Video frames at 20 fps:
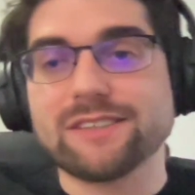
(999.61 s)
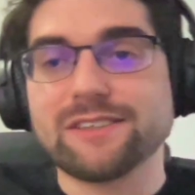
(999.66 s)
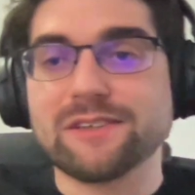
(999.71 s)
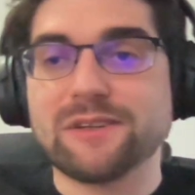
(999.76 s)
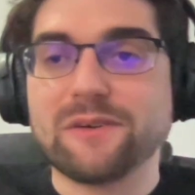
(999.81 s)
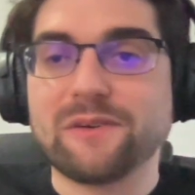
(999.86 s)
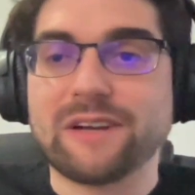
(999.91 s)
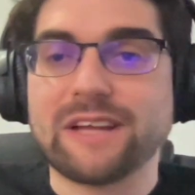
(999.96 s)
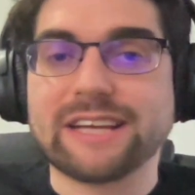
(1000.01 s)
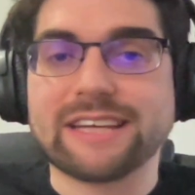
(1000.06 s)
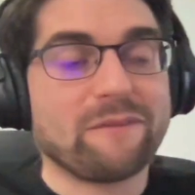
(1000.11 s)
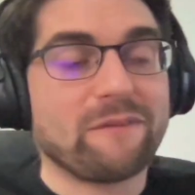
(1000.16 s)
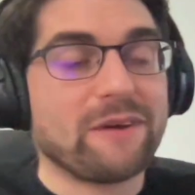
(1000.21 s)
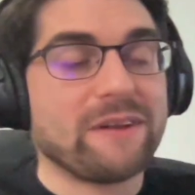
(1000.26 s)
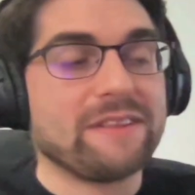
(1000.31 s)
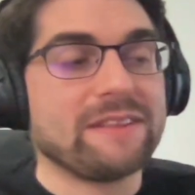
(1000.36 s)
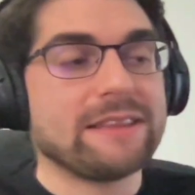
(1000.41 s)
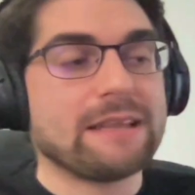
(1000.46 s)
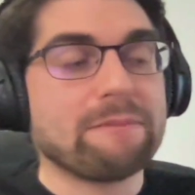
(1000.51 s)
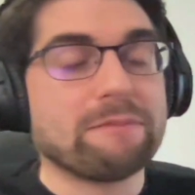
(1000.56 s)
Like
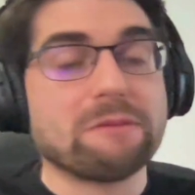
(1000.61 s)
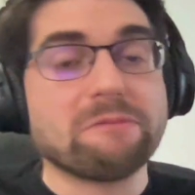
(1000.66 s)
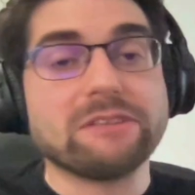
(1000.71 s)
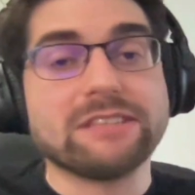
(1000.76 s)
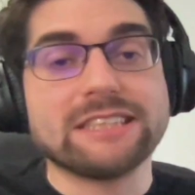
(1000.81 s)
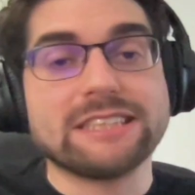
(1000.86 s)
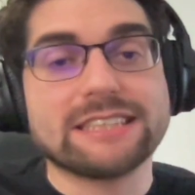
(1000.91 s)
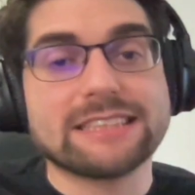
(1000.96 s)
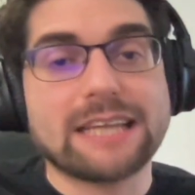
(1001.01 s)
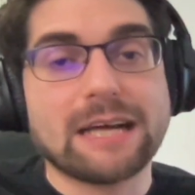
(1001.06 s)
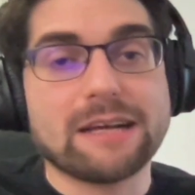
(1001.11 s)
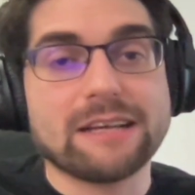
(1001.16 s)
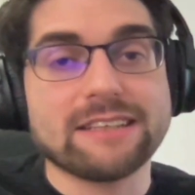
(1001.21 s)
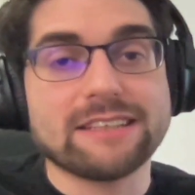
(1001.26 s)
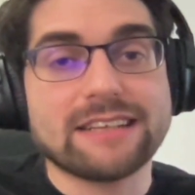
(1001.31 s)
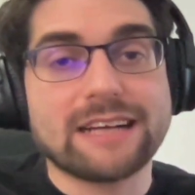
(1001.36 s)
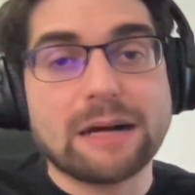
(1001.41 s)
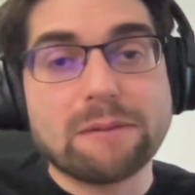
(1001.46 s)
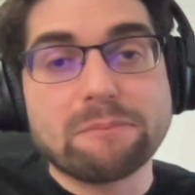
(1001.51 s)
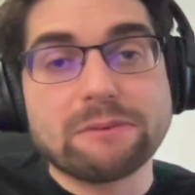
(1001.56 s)
when
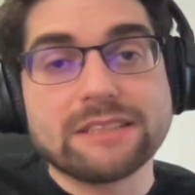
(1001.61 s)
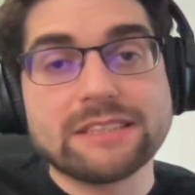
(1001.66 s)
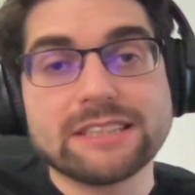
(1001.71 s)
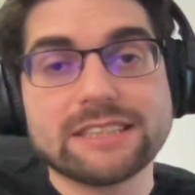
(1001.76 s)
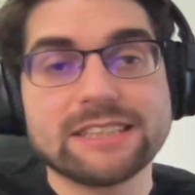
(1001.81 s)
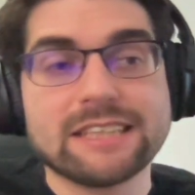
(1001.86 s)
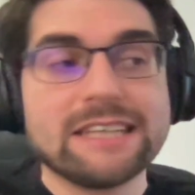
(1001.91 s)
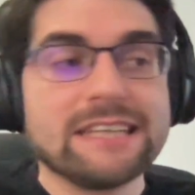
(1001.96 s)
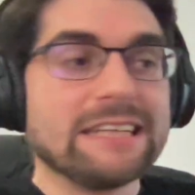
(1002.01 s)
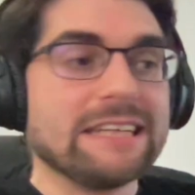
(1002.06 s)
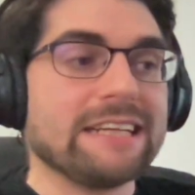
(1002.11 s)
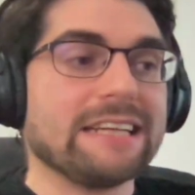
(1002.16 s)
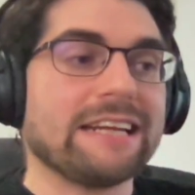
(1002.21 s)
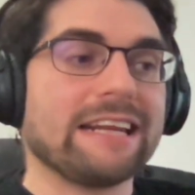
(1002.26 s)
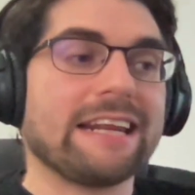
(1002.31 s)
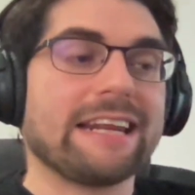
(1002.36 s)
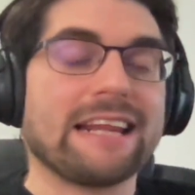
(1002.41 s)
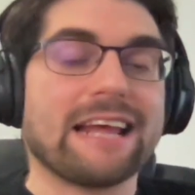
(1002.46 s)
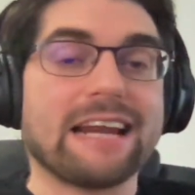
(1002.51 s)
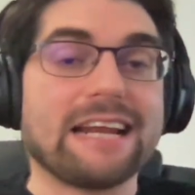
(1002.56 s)
WWDC happens,
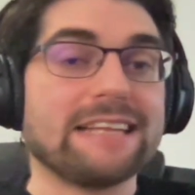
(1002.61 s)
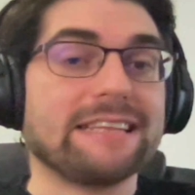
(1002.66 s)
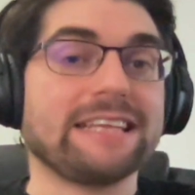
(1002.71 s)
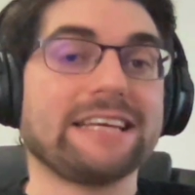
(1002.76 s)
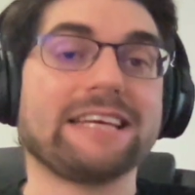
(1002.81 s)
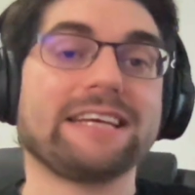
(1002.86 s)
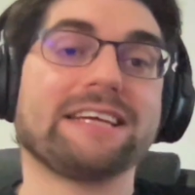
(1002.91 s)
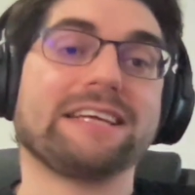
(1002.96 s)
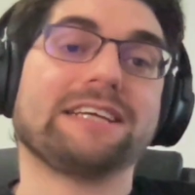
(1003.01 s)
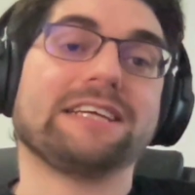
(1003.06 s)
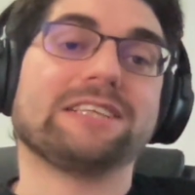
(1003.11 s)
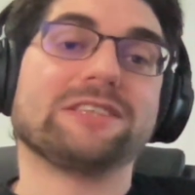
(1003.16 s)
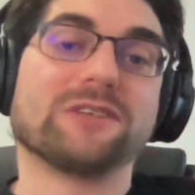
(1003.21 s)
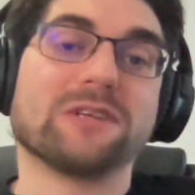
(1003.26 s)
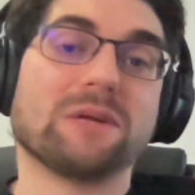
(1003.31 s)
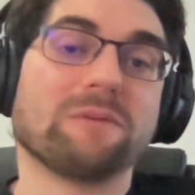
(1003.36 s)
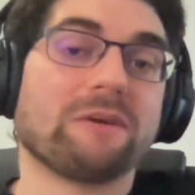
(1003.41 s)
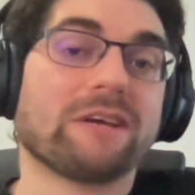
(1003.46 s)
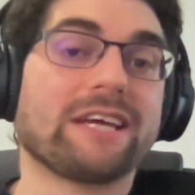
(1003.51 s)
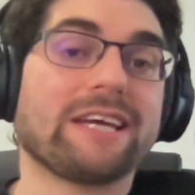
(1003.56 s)
reality is
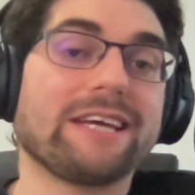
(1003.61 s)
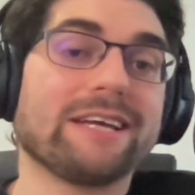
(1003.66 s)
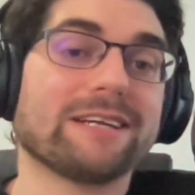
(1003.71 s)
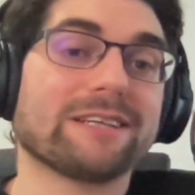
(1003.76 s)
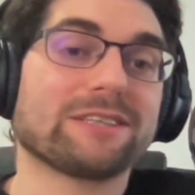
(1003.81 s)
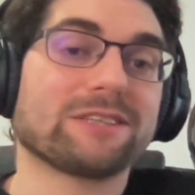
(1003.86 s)
going to be here.